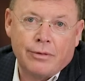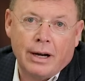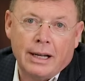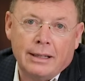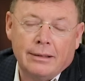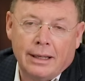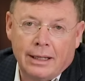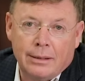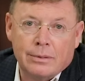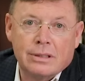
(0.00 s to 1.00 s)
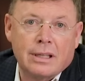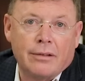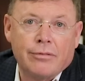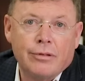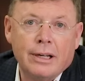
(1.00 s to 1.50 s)
Friday and he was
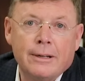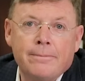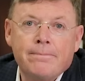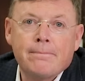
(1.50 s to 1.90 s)
set free.